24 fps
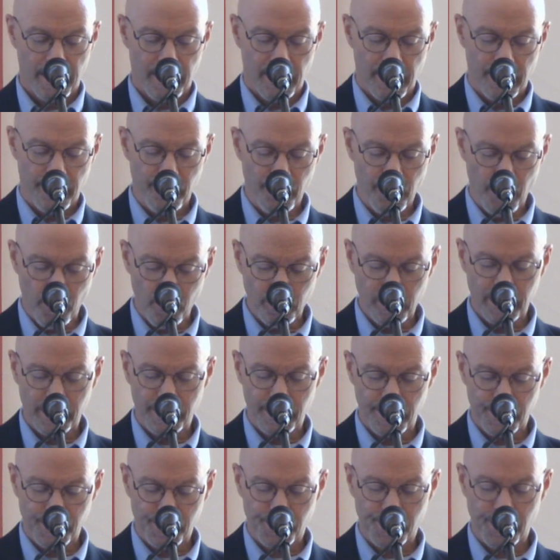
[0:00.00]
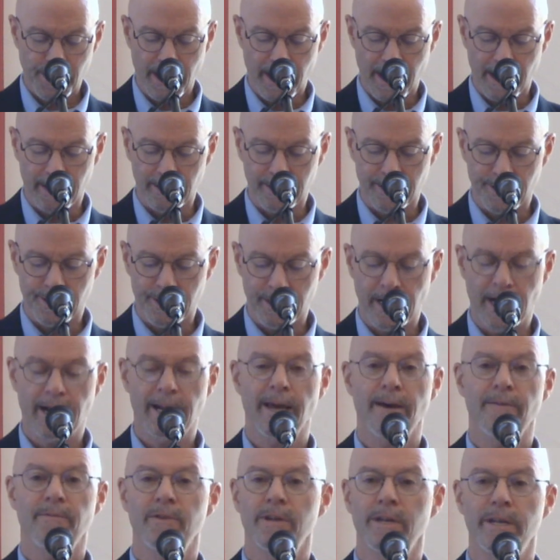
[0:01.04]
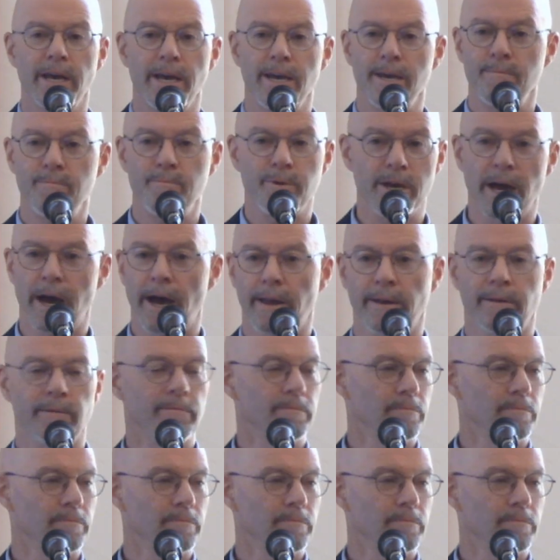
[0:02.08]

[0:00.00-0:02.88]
Note this child does not have a name yet.